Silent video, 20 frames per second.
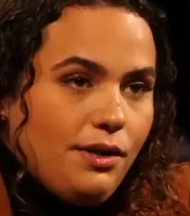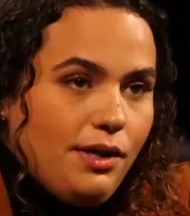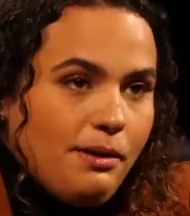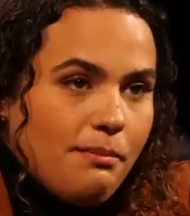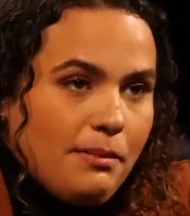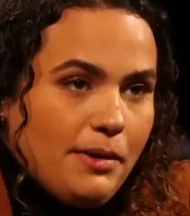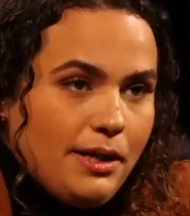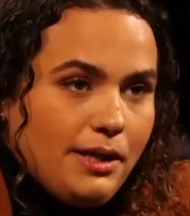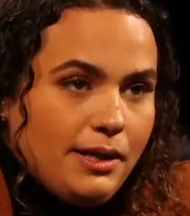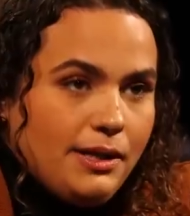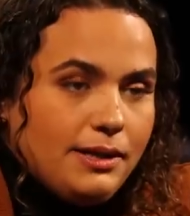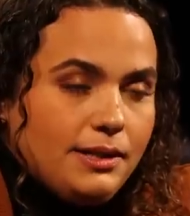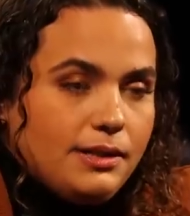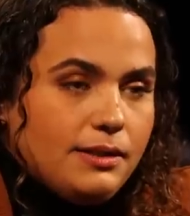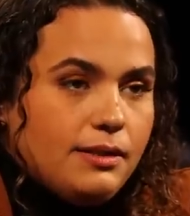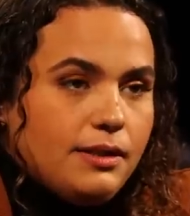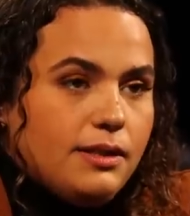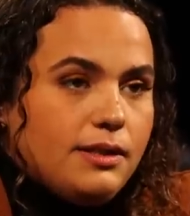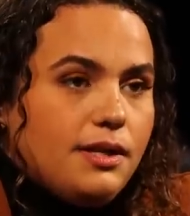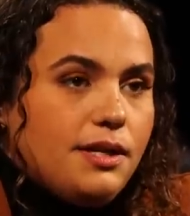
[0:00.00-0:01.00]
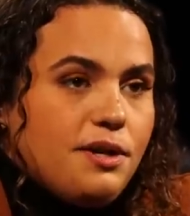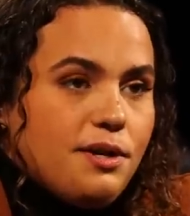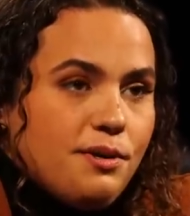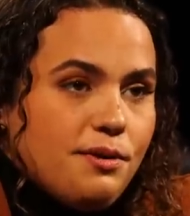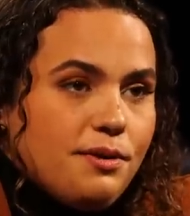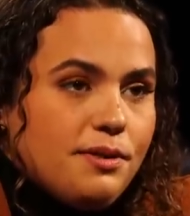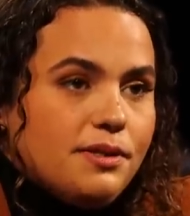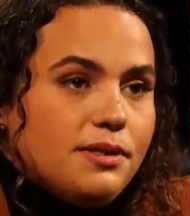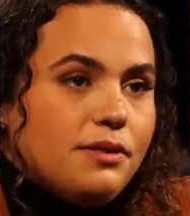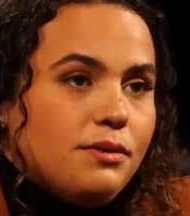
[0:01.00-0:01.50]
minutes, new
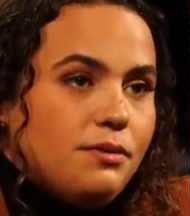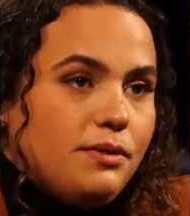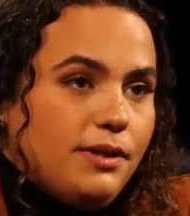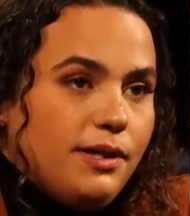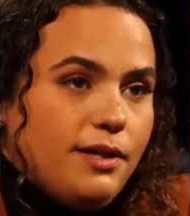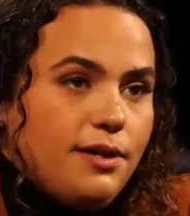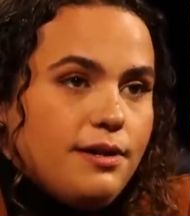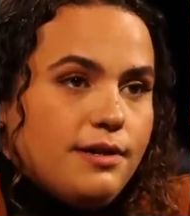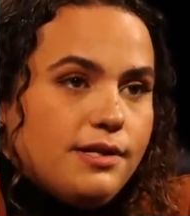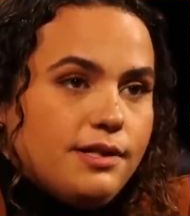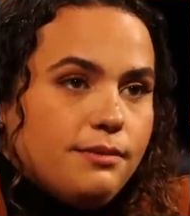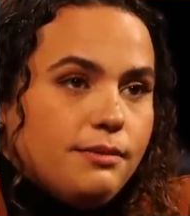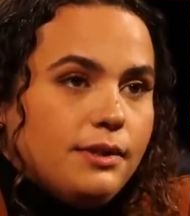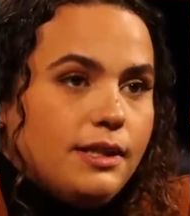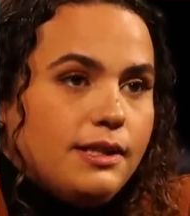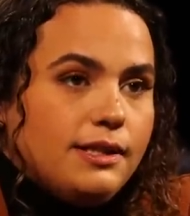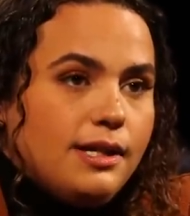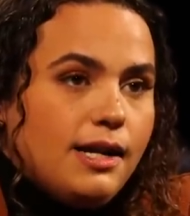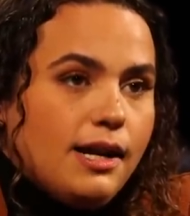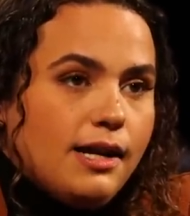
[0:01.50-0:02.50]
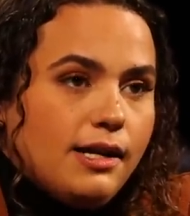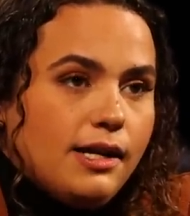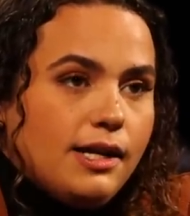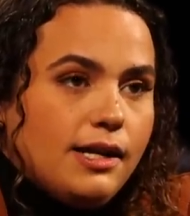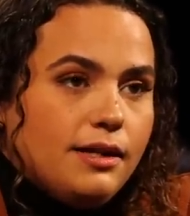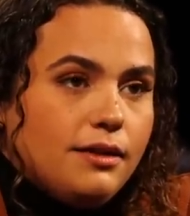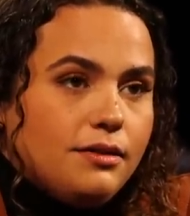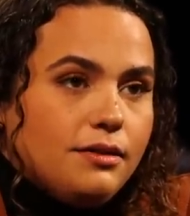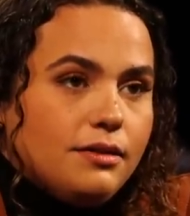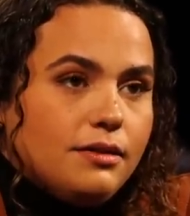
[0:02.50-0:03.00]
terrorists would attack
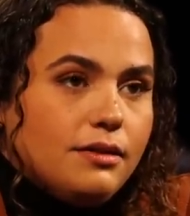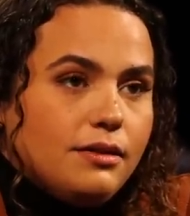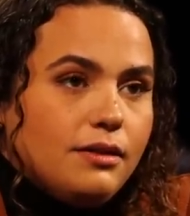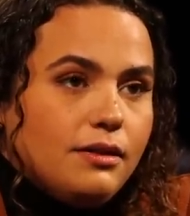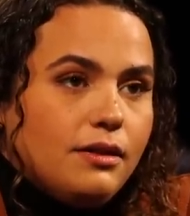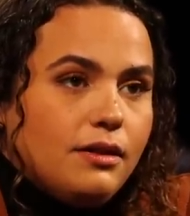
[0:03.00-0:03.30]
us.